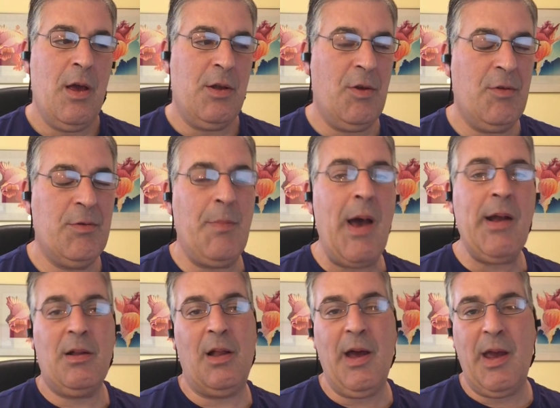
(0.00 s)
Use my
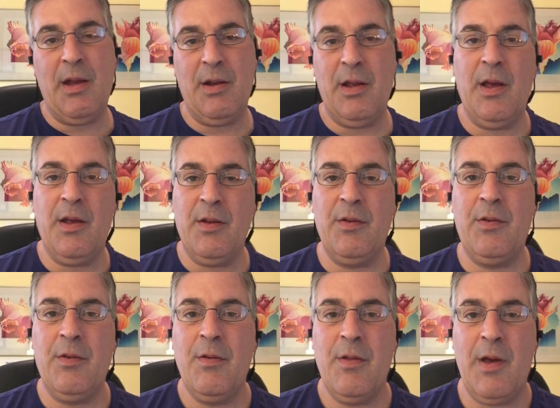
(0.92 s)
client
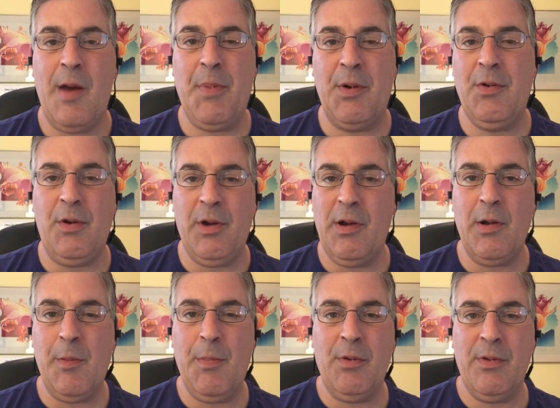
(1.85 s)
as the
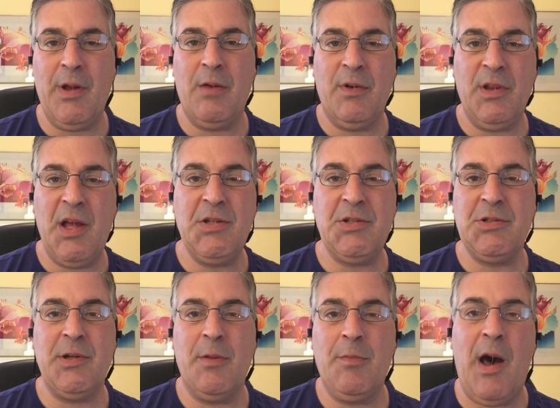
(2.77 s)
opportunity to build that
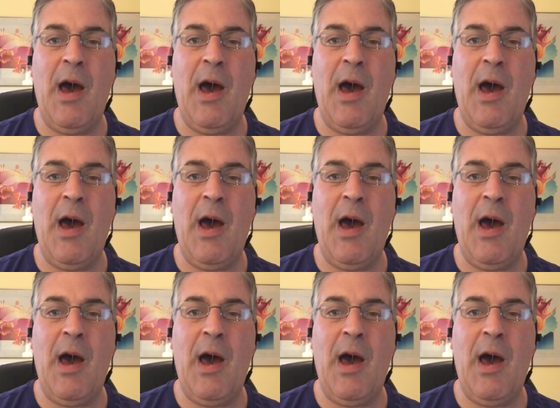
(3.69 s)
relationship.